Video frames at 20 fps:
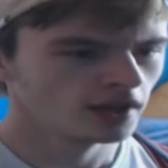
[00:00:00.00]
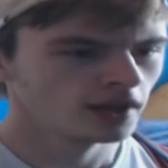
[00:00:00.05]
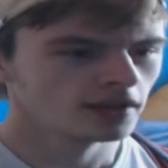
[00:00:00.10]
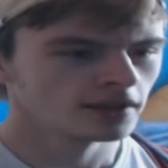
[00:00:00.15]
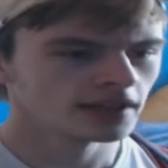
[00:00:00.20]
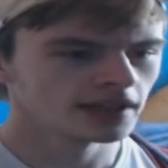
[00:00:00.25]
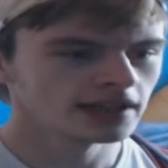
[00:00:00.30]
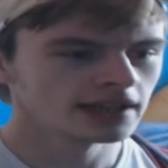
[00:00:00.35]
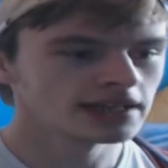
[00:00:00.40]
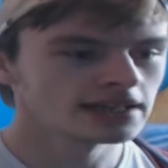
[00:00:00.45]

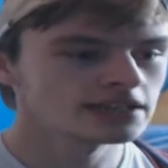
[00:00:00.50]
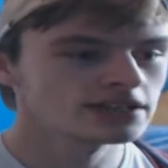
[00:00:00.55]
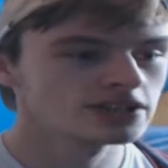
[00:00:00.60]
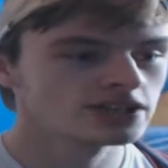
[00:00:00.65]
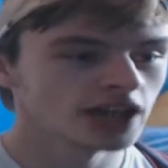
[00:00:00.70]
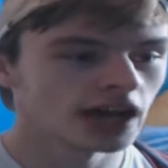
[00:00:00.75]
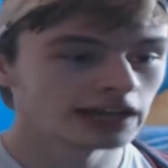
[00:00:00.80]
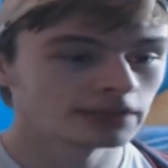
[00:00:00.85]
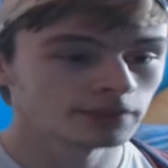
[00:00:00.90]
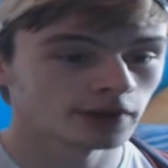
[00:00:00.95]
See, and his
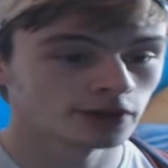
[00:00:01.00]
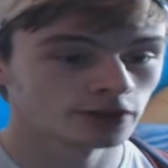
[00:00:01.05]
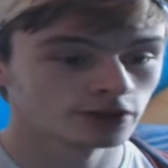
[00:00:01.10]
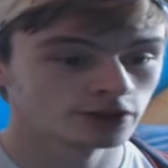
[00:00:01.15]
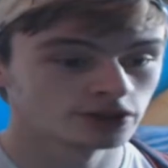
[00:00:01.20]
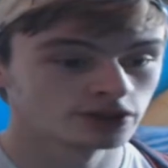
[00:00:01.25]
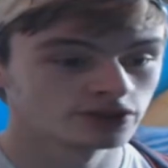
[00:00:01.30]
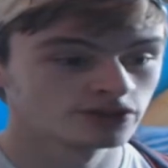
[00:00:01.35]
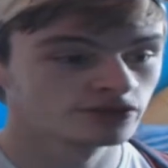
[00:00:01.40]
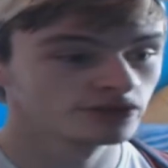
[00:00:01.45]
channel banner
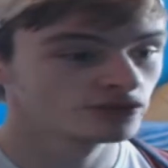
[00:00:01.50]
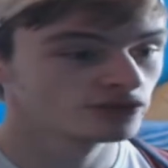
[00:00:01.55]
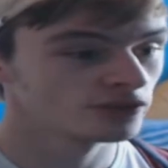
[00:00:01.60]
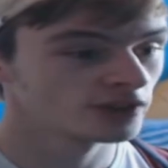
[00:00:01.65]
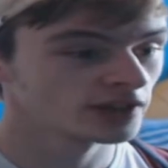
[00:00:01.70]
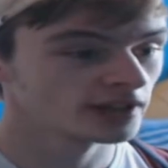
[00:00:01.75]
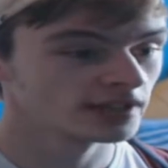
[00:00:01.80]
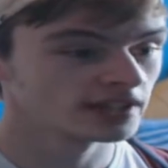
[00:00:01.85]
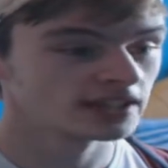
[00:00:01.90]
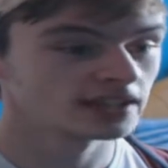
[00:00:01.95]
is
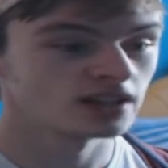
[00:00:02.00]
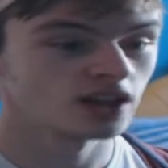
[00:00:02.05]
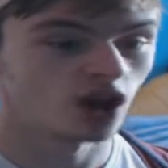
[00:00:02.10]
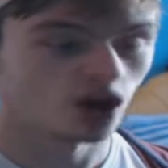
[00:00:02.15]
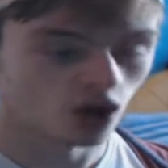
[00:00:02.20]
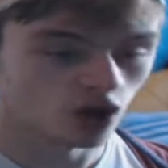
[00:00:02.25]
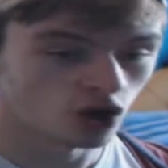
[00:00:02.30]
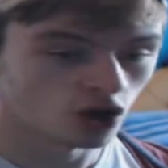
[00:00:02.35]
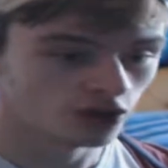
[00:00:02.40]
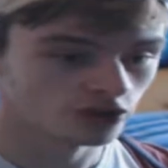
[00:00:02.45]

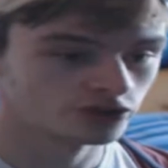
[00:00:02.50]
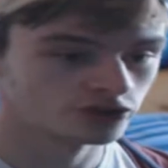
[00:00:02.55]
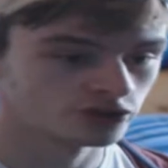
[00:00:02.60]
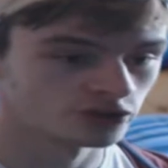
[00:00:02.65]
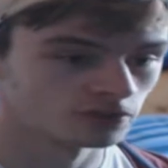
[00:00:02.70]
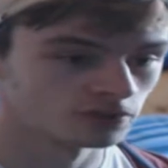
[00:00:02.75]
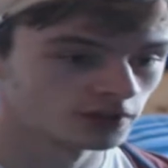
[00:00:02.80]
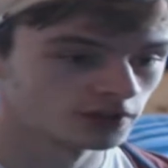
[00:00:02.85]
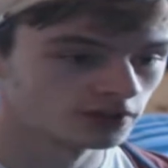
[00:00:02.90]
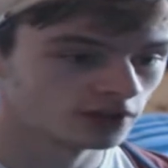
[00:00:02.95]
freaking
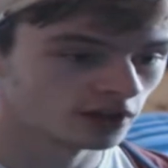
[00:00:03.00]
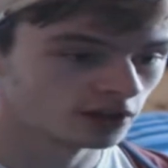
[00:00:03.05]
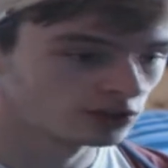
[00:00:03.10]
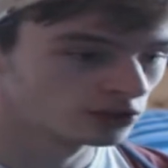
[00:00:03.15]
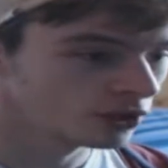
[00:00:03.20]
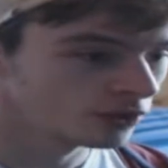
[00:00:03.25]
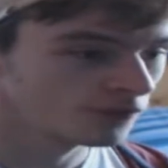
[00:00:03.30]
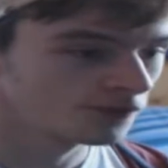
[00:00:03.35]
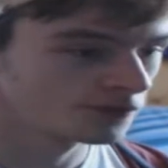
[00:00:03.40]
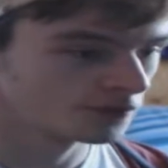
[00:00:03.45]
awesome. Like, I
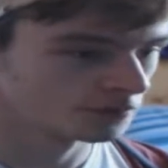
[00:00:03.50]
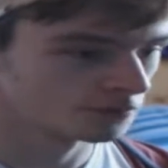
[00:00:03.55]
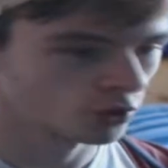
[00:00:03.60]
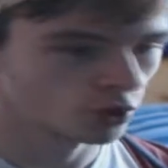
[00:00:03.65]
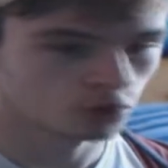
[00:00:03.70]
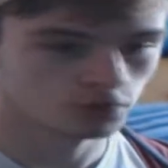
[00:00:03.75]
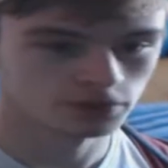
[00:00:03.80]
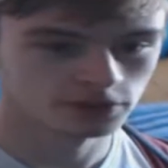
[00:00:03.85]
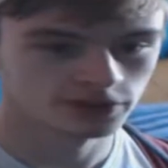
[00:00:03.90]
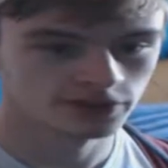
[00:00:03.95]
love the
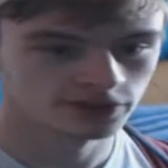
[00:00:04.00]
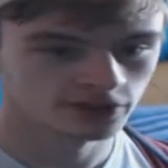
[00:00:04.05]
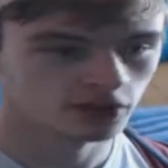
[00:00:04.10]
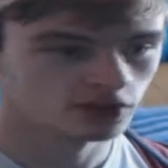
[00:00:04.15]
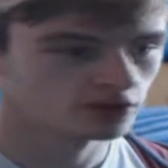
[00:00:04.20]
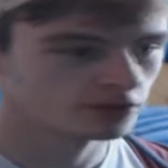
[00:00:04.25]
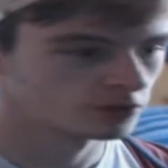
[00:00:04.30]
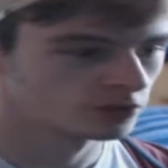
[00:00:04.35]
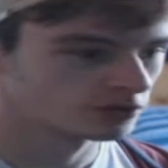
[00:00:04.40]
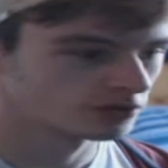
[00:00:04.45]
purpleness of
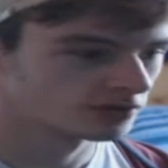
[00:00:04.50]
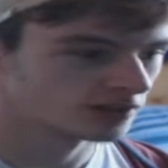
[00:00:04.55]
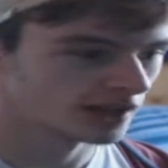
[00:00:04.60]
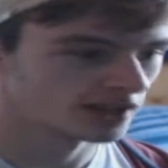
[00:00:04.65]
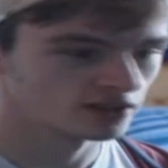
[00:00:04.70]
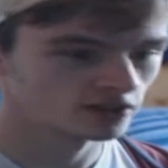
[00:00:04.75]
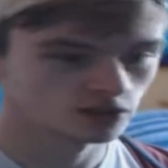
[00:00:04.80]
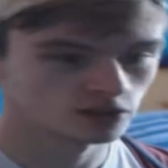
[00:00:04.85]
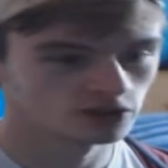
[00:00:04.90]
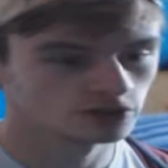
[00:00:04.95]
all the
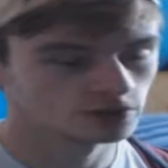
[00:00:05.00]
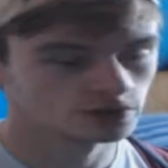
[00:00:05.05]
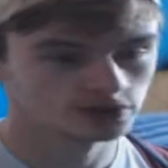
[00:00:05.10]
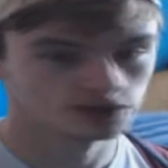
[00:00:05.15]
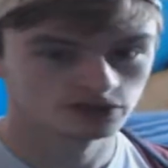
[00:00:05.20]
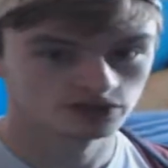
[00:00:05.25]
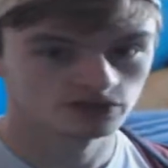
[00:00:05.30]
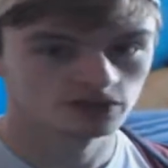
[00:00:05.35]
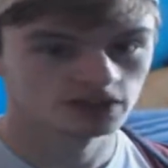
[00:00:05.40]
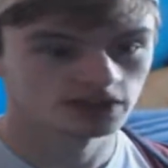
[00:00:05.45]
tentacles, which
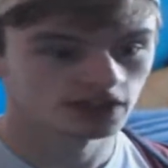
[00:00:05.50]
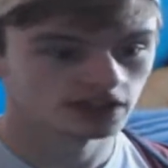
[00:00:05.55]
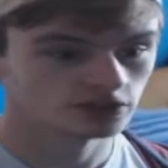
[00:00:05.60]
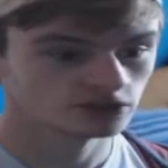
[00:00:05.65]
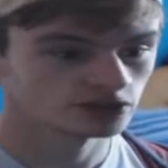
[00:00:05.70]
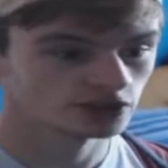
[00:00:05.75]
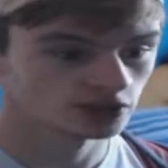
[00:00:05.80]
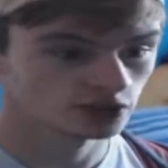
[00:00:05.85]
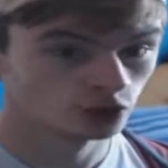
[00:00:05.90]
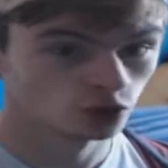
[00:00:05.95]
is really
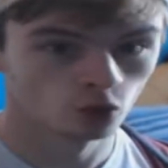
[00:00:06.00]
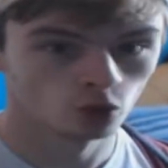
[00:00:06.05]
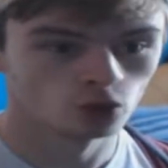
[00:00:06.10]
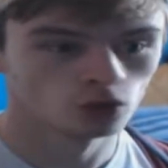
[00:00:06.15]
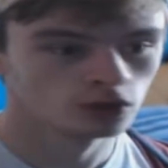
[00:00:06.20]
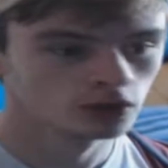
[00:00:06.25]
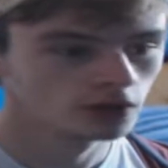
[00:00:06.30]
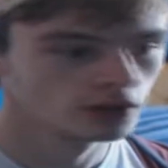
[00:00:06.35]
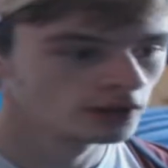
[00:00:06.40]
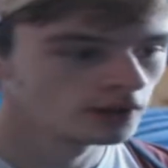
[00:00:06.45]
actually
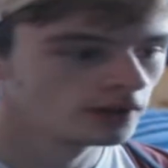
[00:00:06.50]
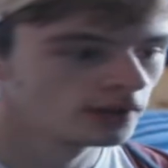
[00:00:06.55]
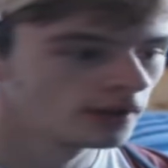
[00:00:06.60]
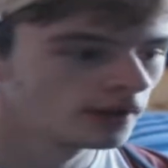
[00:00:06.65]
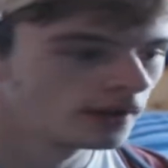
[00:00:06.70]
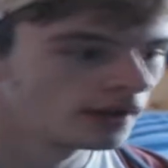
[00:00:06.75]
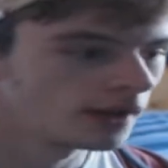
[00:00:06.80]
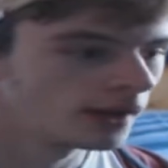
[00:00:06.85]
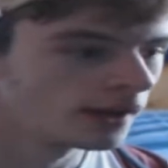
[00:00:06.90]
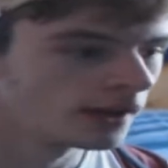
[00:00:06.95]
cool.
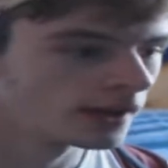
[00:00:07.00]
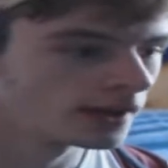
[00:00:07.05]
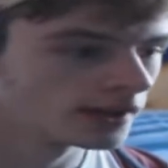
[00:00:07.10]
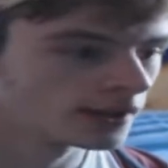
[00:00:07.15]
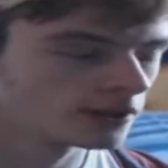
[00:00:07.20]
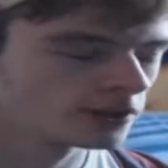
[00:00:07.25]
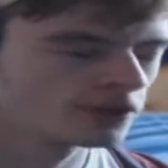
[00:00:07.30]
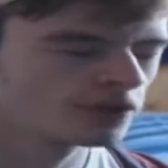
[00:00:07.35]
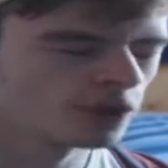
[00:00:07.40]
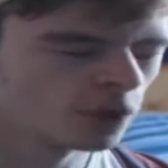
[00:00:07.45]
He
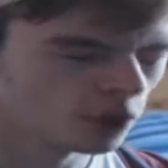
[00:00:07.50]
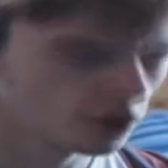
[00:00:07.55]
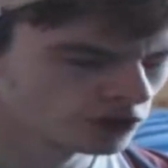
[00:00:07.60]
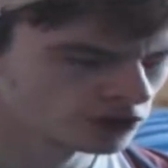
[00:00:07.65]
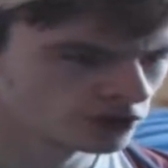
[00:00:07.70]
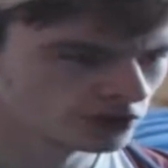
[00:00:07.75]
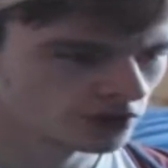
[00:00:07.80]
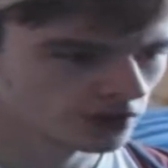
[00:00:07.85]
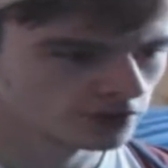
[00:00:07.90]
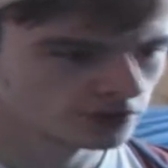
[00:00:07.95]
has
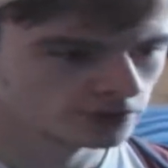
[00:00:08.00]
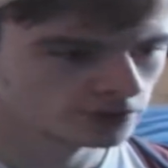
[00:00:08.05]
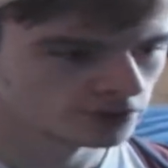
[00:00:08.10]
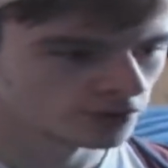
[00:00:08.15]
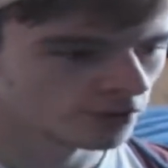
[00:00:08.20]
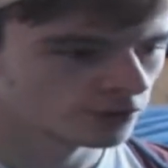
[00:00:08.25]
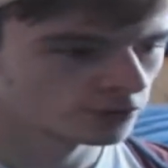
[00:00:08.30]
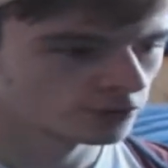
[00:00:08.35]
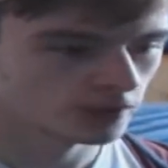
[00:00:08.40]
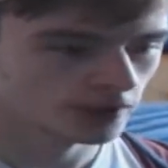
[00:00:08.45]
409
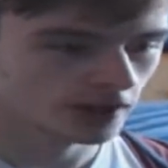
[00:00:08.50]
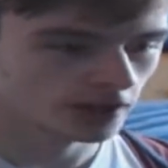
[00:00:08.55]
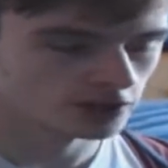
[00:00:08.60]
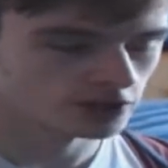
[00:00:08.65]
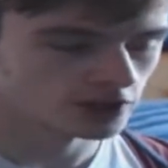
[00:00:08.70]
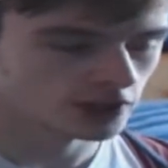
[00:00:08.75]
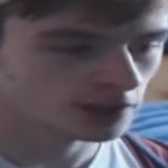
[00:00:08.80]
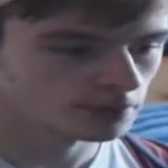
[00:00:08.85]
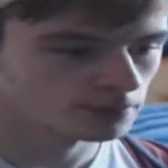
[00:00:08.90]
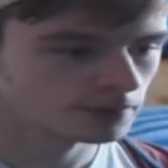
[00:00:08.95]
subscribers, we can
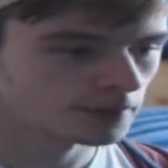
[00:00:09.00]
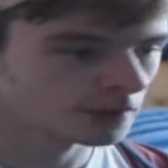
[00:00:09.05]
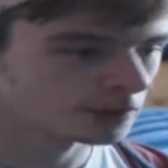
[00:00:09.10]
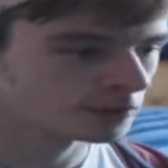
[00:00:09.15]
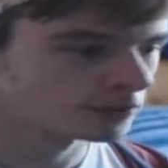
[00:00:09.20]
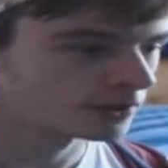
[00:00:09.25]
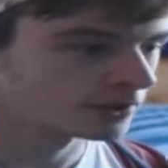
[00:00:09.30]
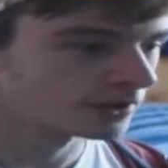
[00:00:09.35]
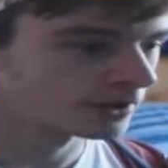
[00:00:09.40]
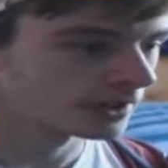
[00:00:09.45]
actually help him
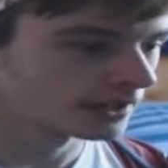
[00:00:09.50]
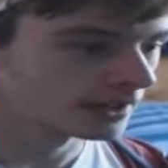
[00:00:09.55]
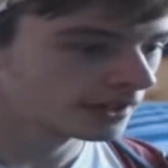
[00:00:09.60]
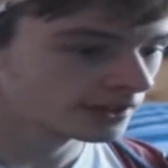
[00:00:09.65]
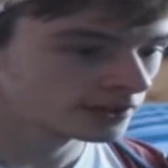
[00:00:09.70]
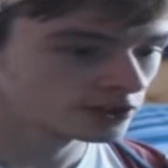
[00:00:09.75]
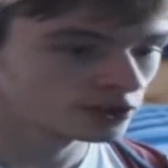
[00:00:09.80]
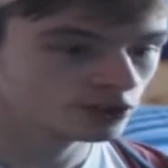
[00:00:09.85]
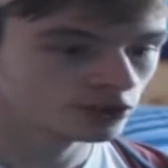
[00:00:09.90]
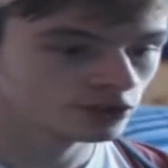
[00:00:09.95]
out. He
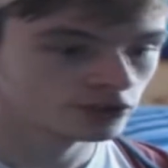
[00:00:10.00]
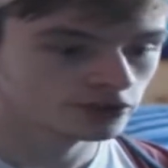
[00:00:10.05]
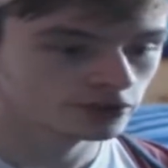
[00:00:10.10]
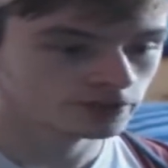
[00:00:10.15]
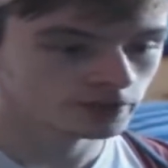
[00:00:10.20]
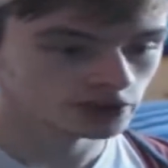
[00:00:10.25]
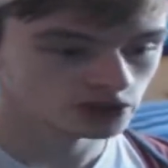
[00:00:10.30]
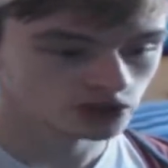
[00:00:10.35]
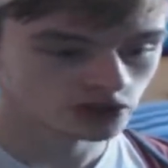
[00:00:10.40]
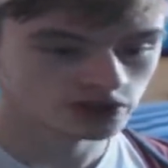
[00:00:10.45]
actually does
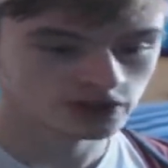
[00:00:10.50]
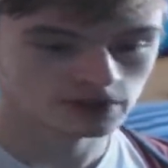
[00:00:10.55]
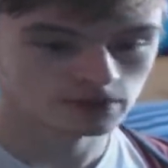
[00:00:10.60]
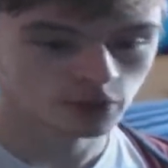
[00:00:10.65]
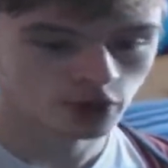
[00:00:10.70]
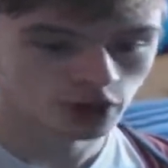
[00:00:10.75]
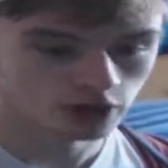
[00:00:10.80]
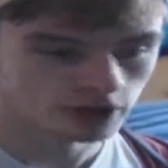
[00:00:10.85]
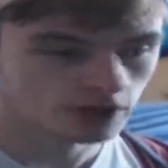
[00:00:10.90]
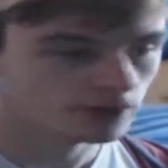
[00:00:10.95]
specialize in
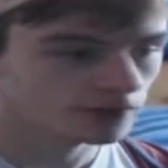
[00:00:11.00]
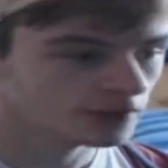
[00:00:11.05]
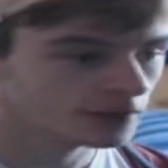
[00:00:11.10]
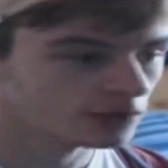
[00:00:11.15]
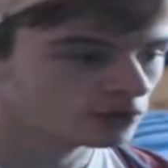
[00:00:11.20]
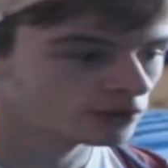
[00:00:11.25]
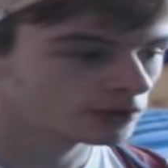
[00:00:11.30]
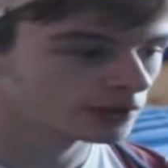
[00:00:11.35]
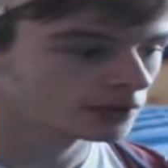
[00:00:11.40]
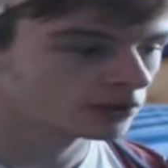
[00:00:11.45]
Minecraft
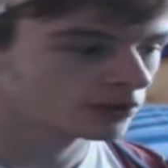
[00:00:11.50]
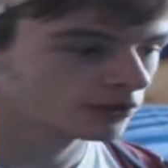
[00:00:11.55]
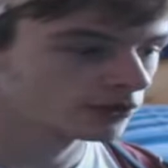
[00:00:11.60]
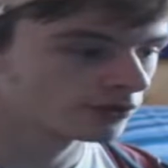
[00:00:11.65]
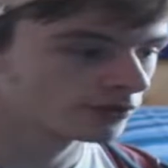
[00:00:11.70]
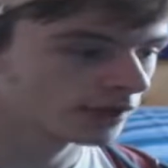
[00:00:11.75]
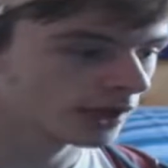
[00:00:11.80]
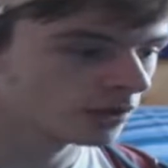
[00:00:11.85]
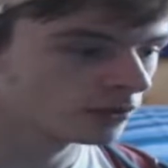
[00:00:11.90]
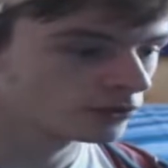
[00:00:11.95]
videos, he
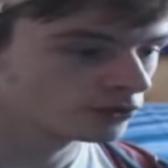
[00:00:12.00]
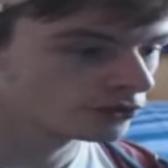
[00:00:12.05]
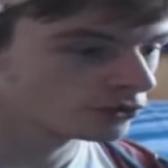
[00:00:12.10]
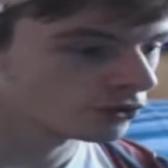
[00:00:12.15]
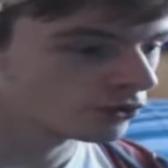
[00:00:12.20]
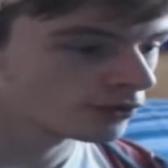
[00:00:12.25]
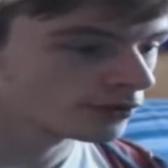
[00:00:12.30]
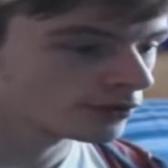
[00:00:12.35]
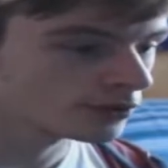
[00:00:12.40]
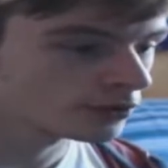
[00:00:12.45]
does house
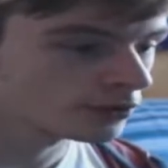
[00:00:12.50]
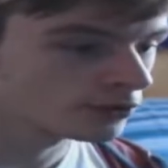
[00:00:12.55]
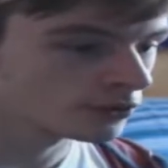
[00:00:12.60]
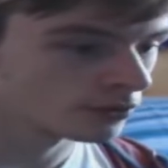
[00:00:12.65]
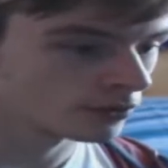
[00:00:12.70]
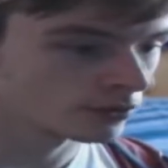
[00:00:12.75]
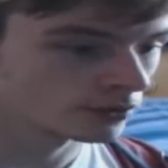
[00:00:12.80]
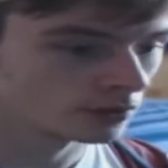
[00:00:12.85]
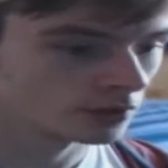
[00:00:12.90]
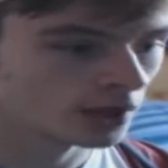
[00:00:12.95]

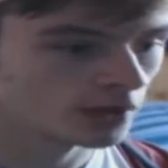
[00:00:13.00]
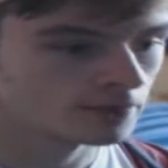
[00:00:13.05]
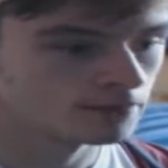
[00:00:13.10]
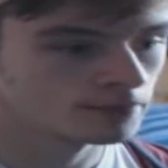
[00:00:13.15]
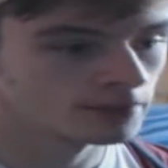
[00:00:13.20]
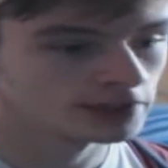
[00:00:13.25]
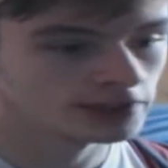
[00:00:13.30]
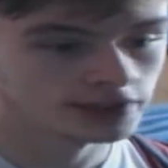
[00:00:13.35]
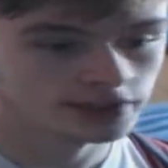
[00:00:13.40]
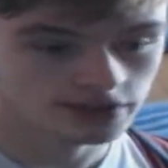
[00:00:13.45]
tutorials,
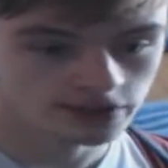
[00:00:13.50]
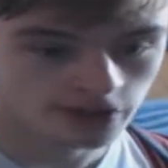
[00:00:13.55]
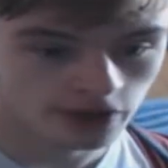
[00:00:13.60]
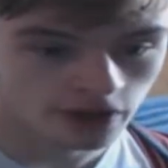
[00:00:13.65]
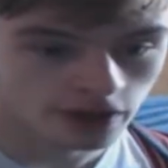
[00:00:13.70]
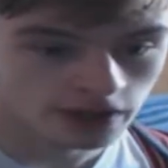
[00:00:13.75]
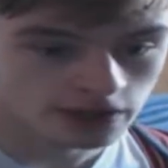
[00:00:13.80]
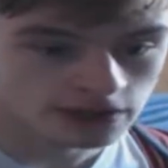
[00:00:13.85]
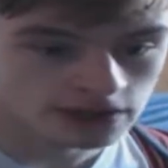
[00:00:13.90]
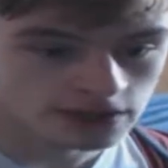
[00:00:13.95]
building
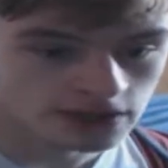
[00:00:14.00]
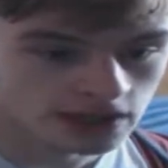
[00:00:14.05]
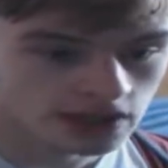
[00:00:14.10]
designs.